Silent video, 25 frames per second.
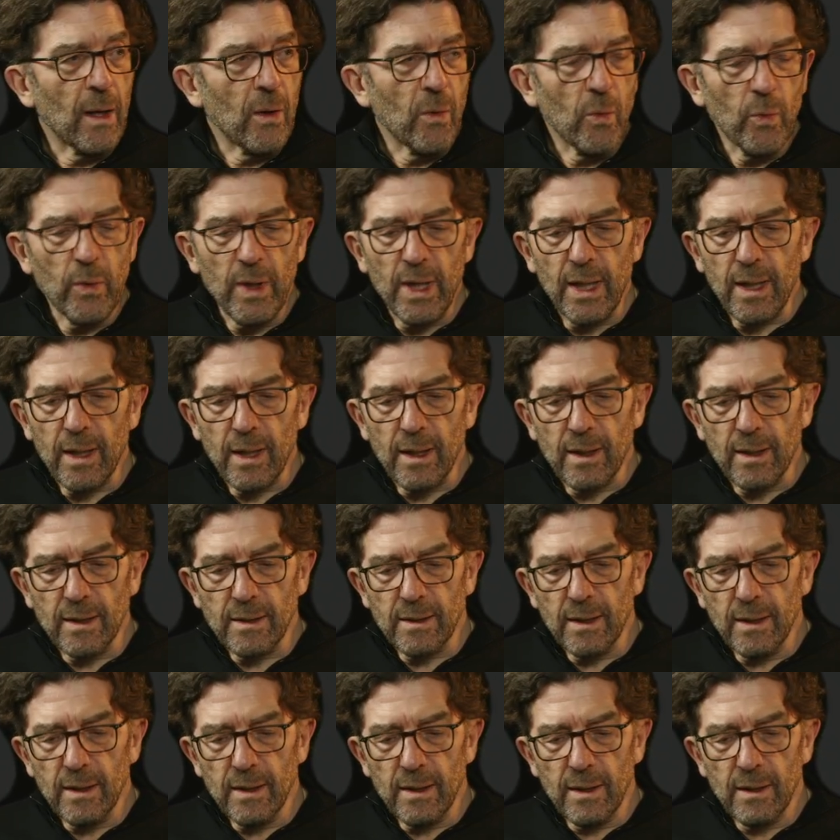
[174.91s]
Where are
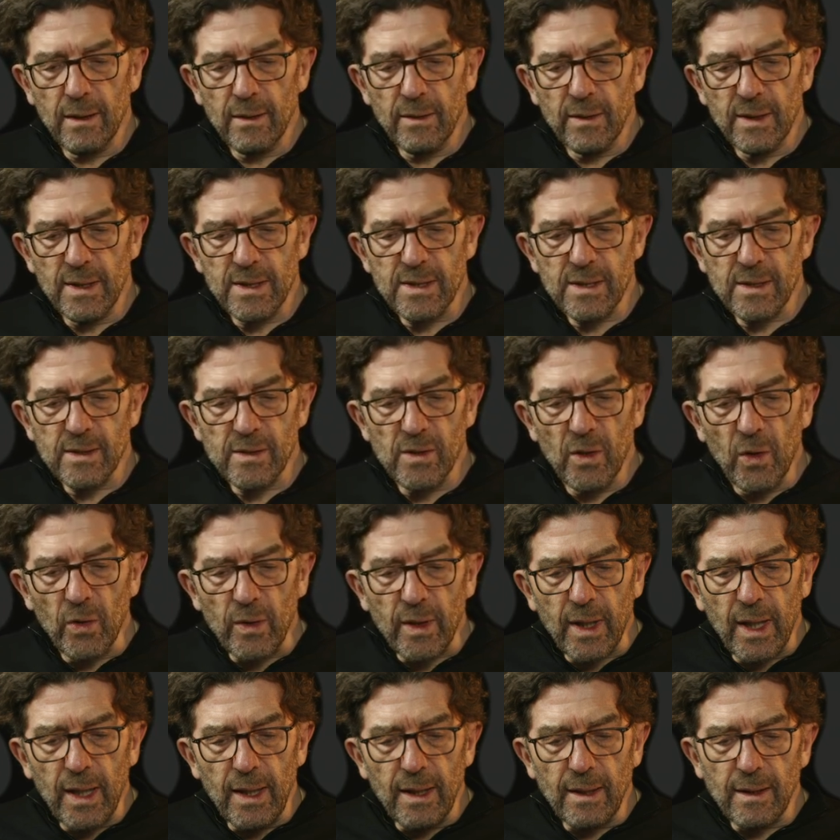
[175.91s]
the risks
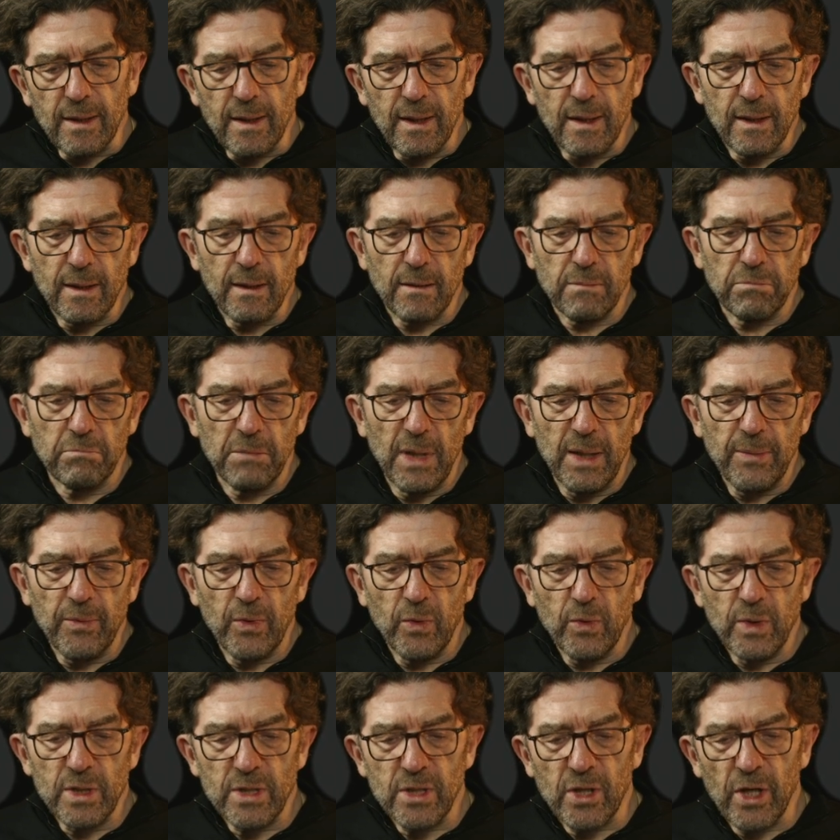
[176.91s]
located? Maybe
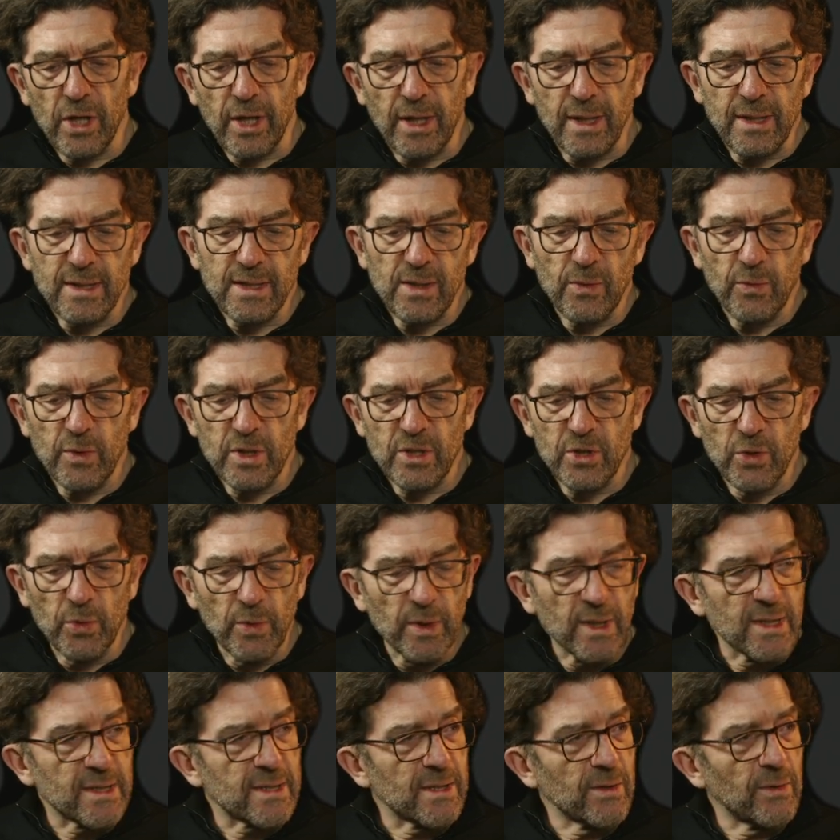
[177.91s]
which currency, which
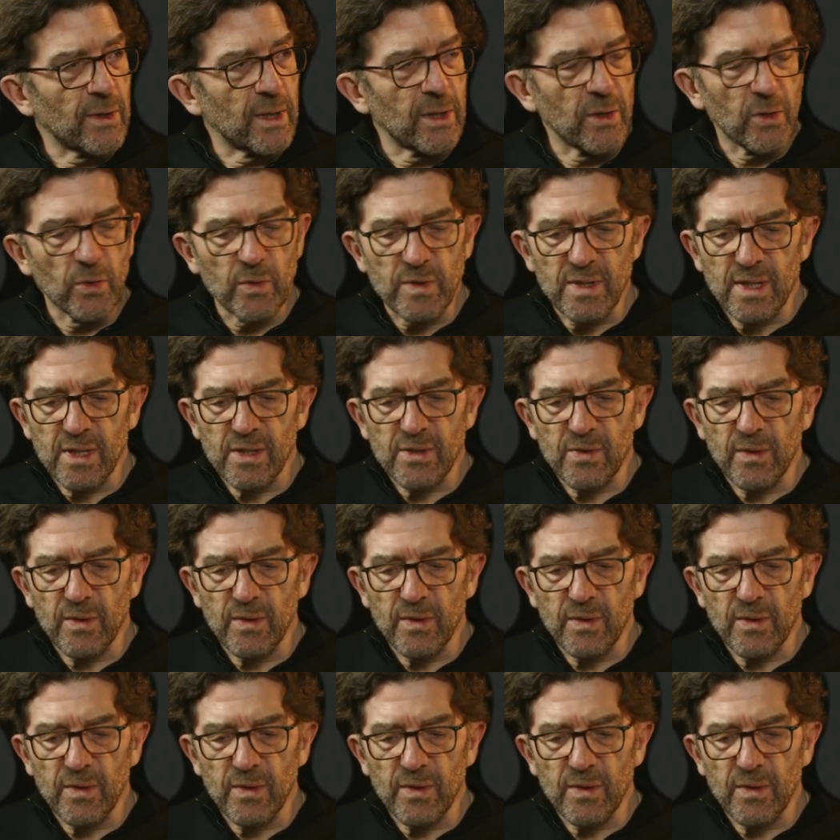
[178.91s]
units you are using.